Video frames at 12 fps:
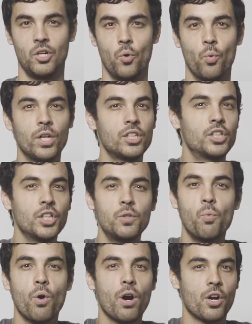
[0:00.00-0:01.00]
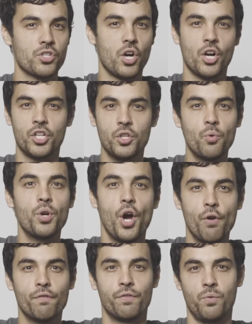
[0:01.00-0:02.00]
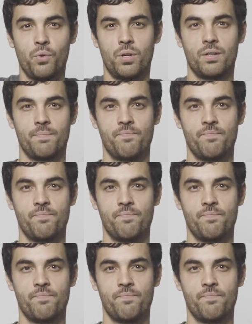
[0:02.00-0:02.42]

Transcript: What good works are you known for?